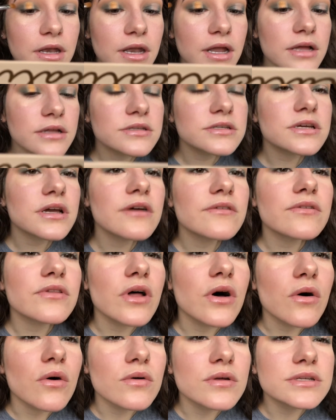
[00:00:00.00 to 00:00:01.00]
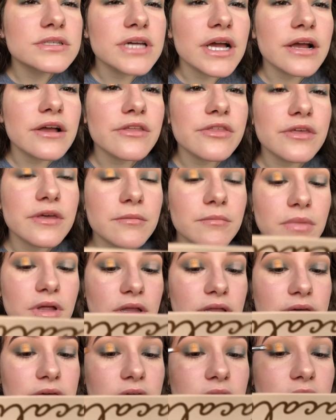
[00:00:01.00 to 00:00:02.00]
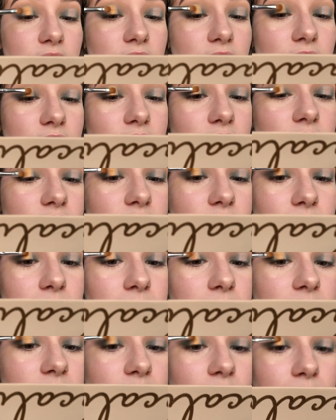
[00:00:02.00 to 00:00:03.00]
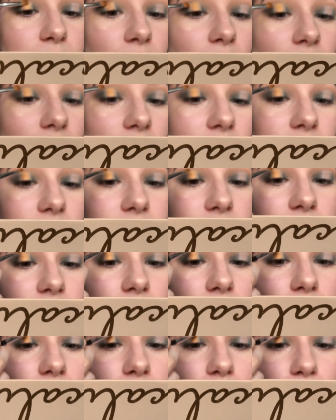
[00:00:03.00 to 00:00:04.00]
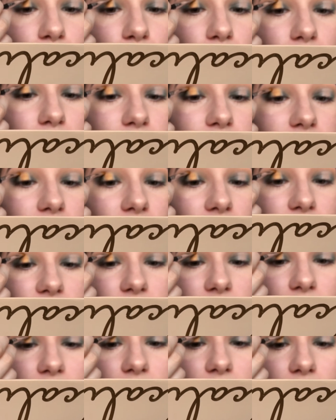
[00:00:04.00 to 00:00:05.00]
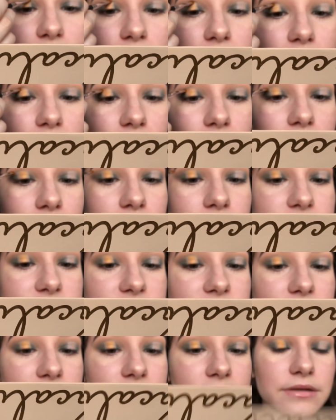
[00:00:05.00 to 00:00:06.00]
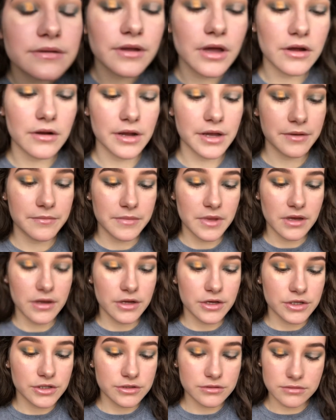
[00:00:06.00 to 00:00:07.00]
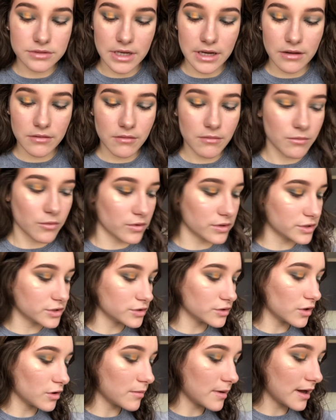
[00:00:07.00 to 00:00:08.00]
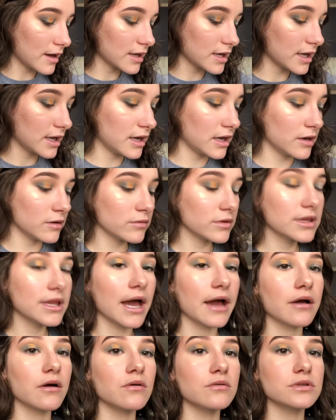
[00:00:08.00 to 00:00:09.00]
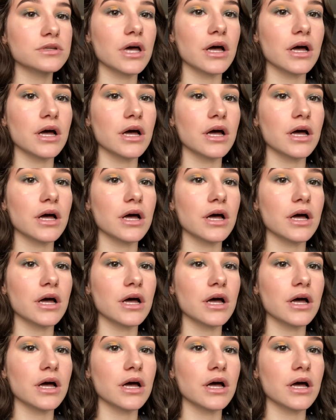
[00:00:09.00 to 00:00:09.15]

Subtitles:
Not to cover the whole entire thing, but like the middle part, like a good portion of it, you know what I'm saying? All right, so now I'm going to go back in with that gold